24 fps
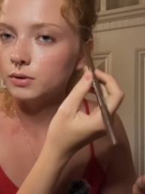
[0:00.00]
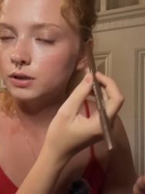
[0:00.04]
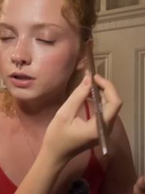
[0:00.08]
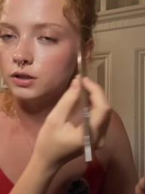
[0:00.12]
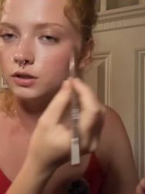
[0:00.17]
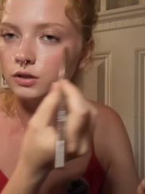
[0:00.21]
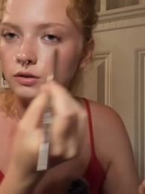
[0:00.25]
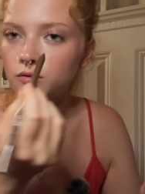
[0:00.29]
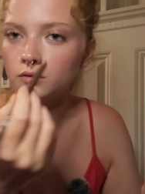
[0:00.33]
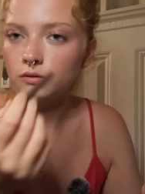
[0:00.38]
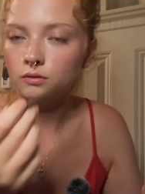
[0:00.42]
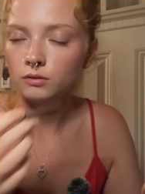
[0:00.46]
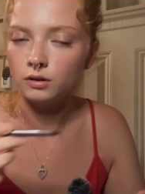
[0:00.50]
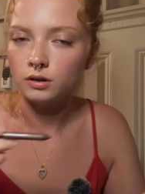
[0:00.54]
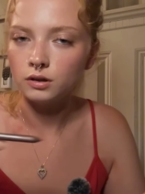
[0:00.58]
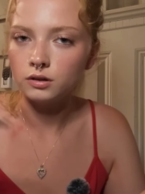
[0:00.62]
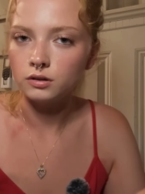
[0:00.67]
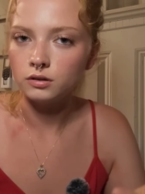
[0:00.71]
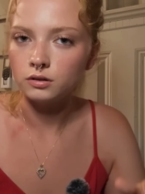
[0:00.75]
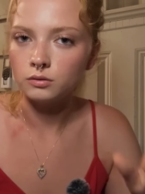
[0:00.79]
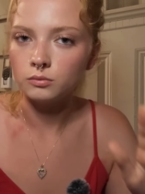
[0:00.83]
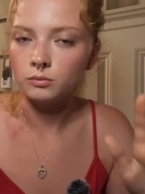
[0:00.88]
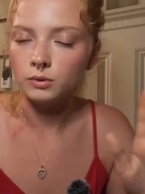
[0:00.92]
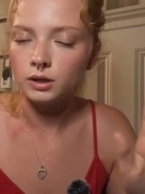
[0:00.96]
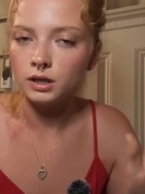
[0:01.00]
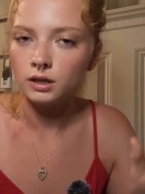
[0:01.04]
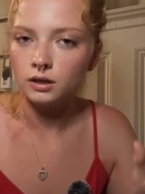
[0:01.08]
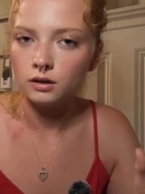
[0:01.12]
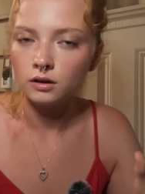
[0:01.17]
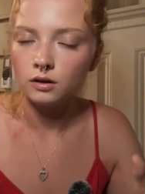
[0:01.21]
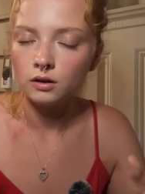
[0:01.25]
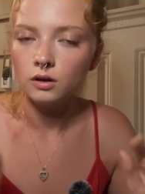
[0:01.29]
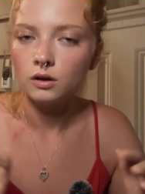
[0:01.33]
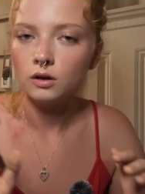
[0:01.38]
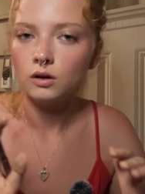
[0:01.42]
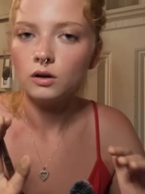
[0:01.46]
and do a little wing,
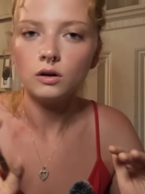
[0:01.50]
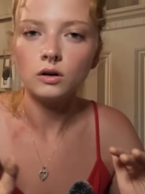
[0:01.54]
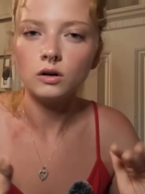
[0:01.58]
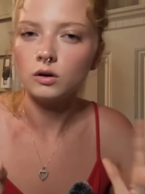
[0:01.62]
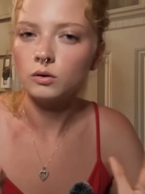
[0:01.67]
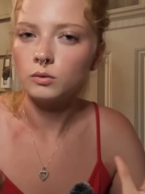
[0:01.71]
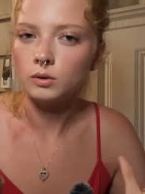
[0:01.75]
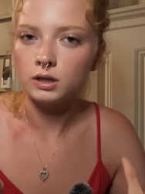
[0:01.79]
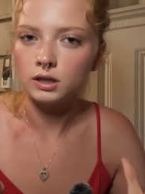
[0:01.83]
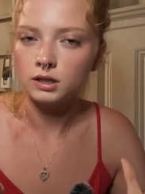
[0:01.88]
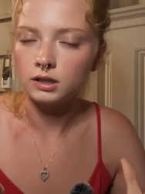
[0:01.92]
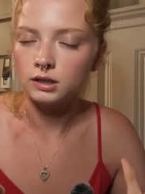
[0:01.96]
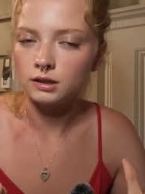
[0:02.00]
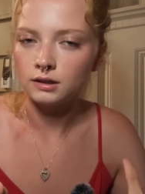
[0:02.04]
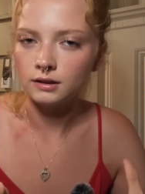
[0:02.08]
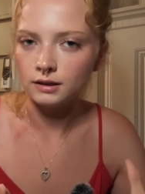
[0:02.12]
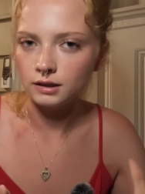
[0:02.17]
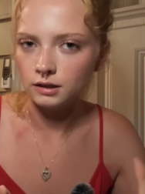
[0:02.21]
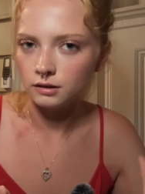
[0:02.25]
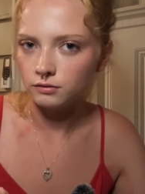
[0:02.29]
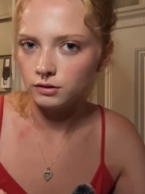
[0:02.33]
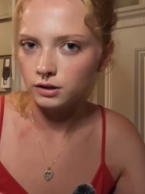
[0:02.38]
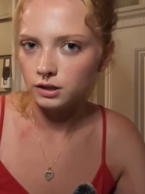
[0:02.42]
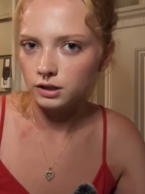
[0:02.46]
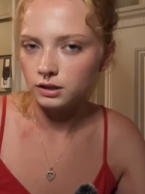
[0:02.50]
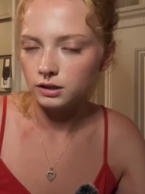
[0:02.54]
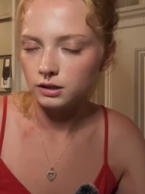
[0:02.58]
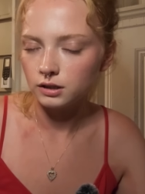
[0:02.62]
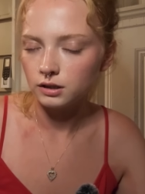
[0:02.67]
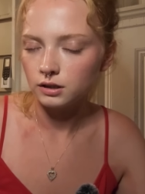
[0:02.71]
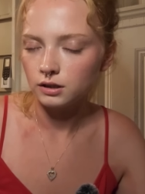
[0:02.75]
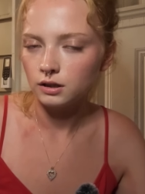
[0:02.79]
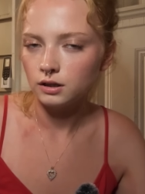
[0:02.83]
or we could leave it.